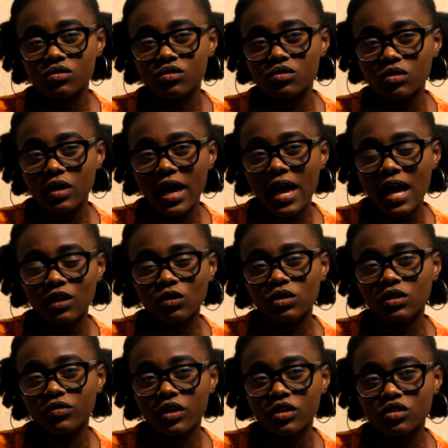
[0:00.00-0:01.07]
so I add
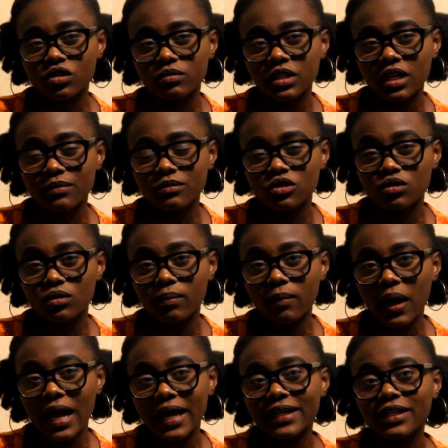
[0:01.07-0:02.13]
olive oil sometimes to
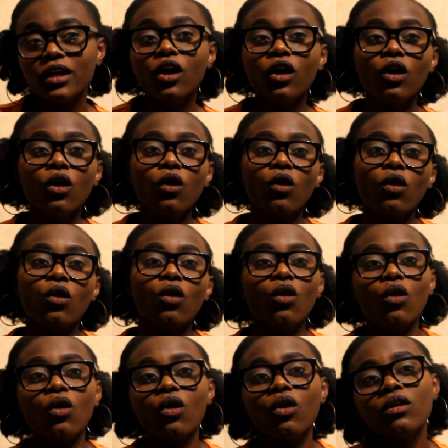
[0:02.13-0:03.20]
mine,
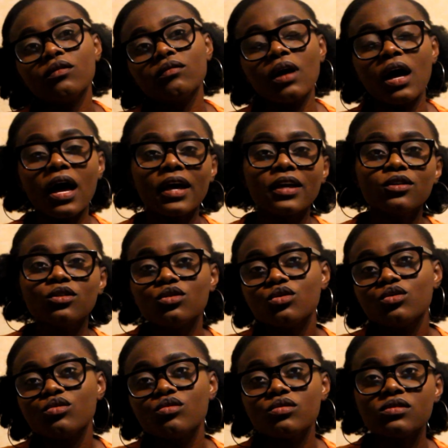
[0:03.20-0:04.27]
or I
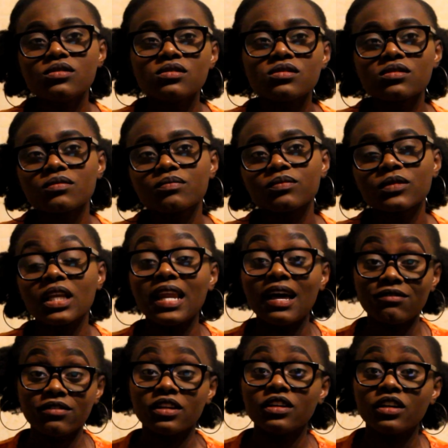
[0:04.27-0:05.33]
use
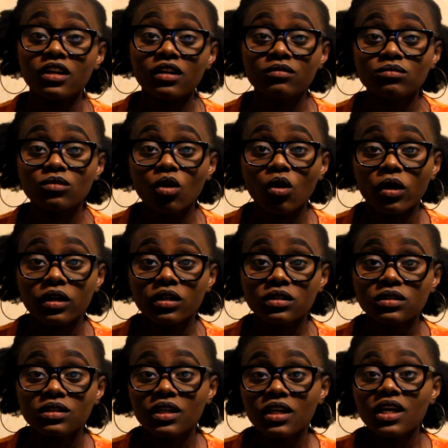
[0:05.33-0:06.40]
lavender
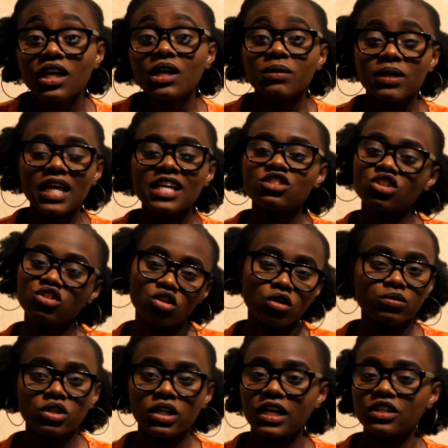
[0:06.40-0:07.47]
oil, but that's just
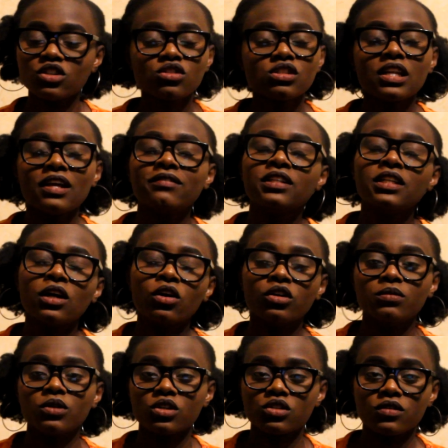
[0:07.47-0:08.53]
optional. I just use lavender
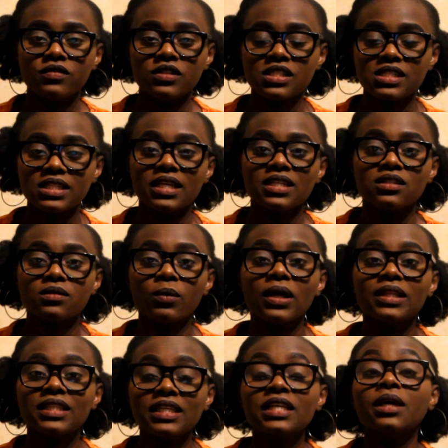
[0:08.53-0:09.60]
oil because of the scent,
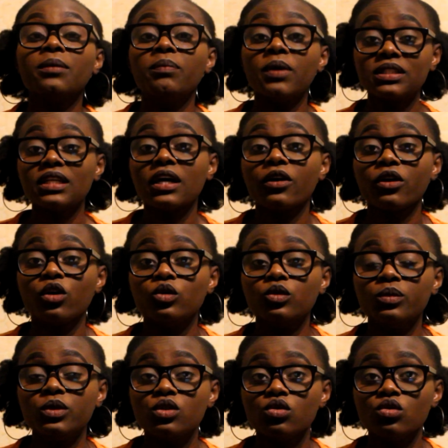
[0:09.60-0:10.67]
but I think a better oil
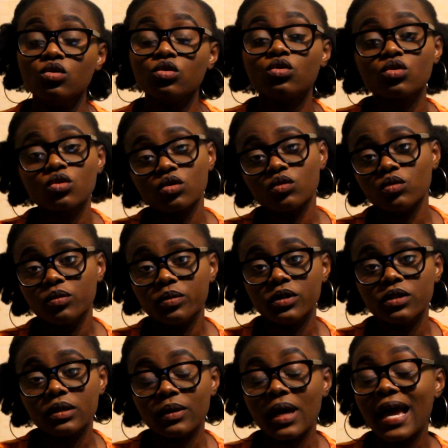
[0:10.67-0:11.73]
would
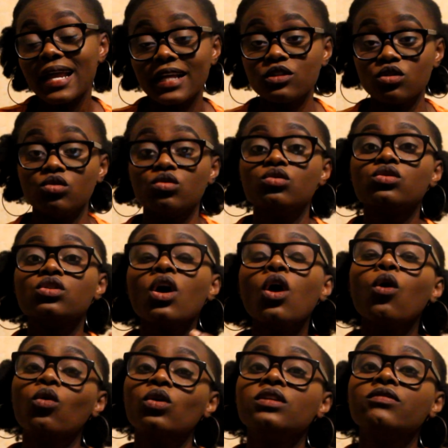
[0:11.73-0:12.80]
be either to use
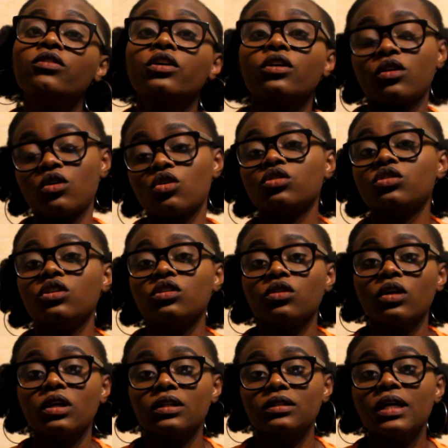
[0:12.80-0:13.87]
olive oil or
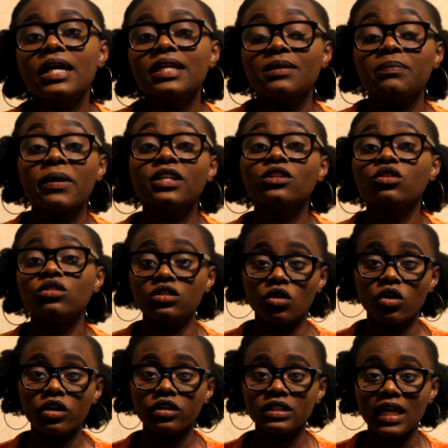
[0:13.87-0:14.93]
coconut oil, depending on
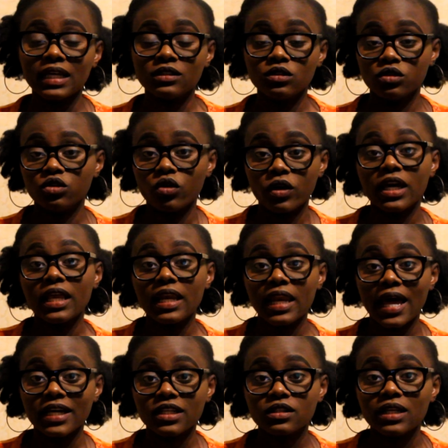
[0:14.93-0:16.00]
the oil that your hair
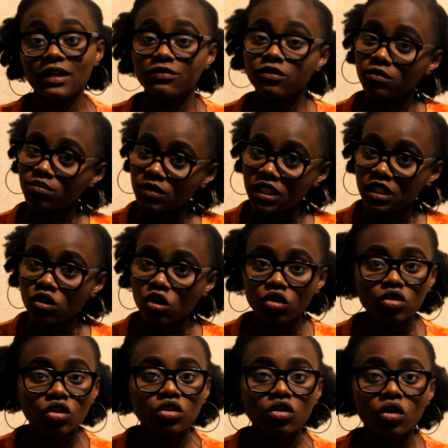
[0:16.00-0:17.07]
likes. Like for me,
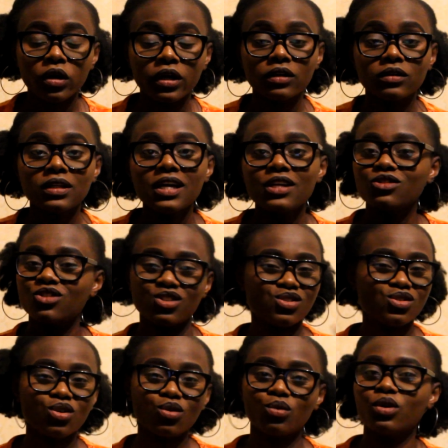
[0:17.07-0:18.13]
coconut oil does
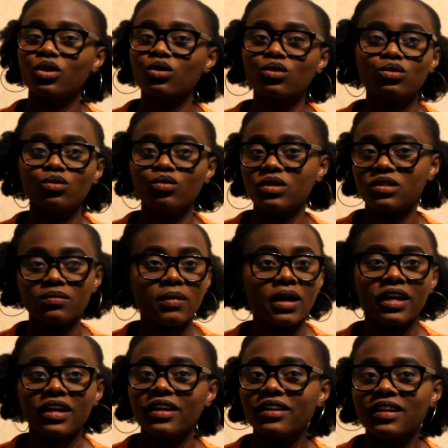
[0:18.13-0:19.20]
not work with my
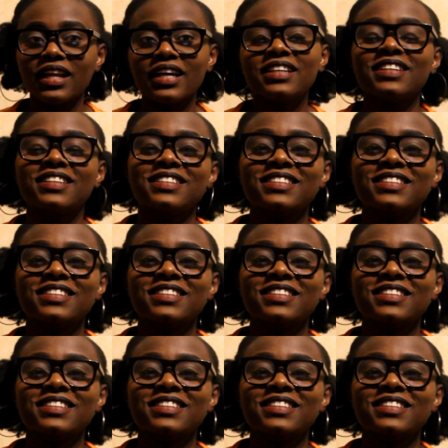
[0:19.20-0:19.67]
hair. Like